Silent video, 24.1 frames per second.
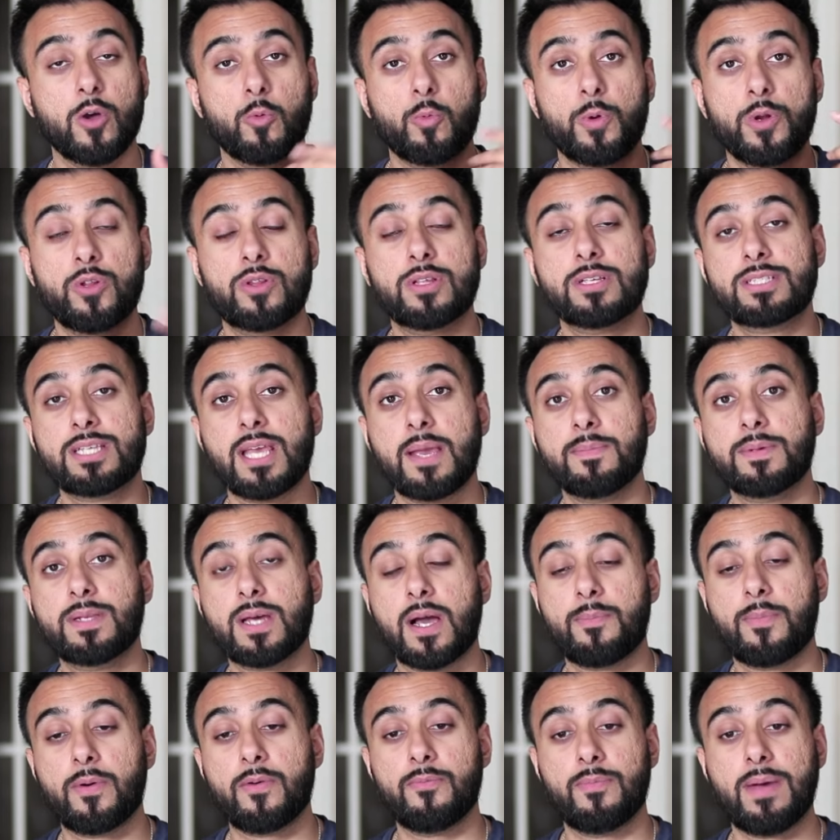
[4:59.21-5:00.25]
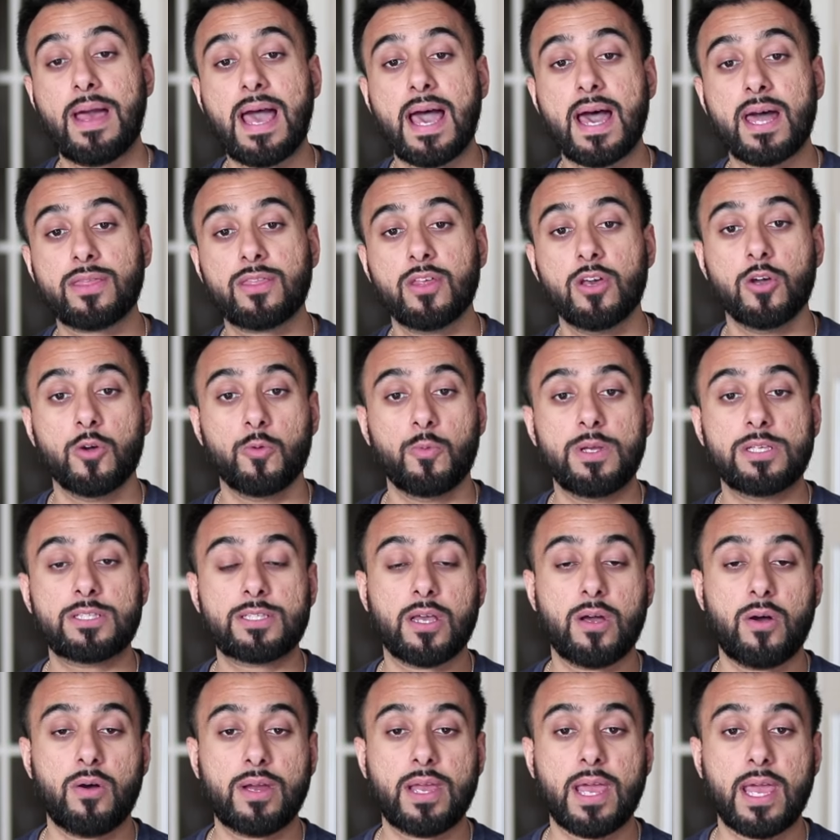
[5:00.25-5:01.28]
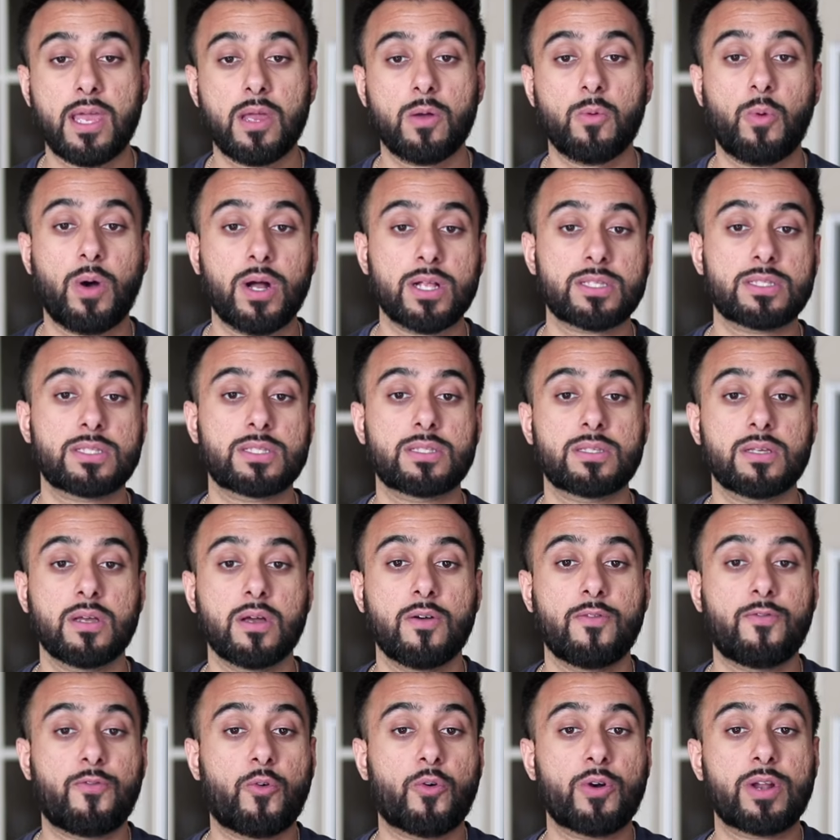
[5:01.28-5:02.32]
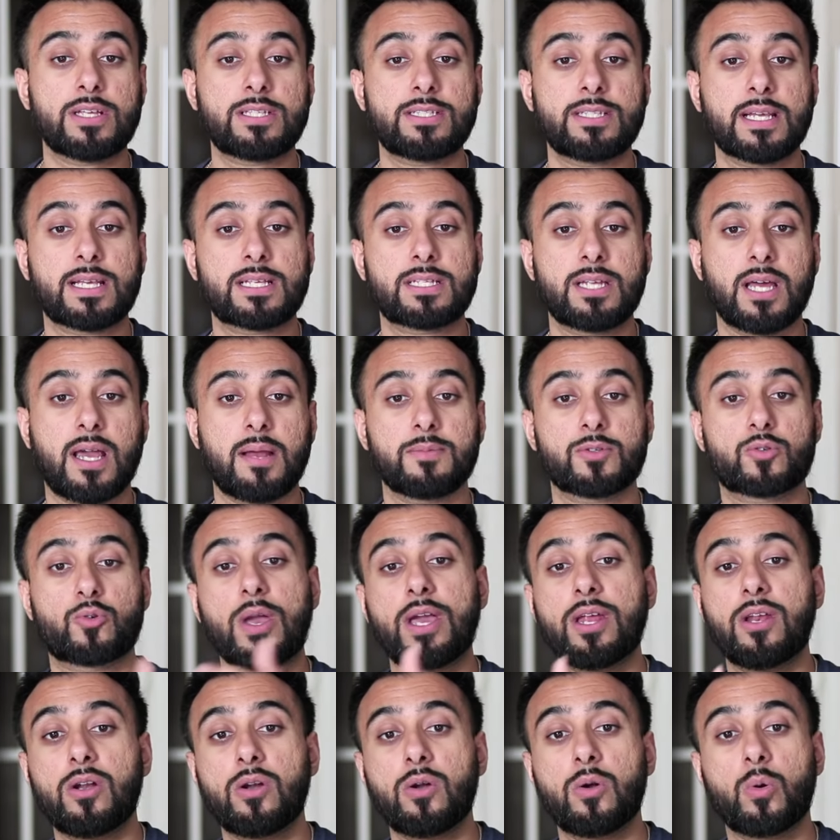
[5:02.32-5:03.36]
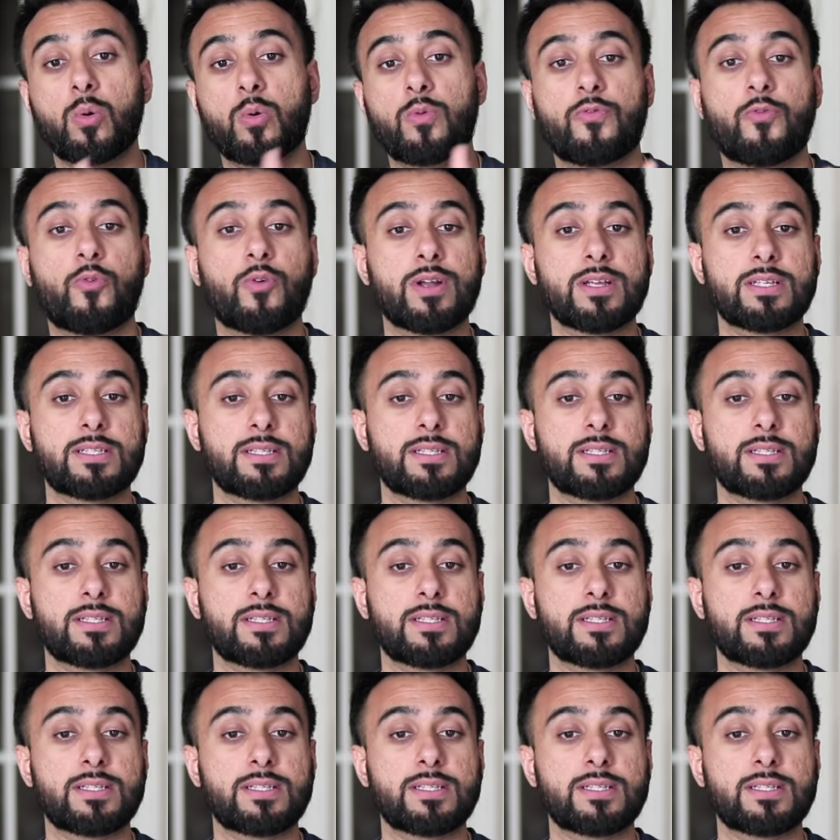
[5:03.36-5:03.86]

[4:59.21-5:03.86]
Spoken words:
We do the same type of math. We say, okay, what's 4 to 6 times greater or 4 to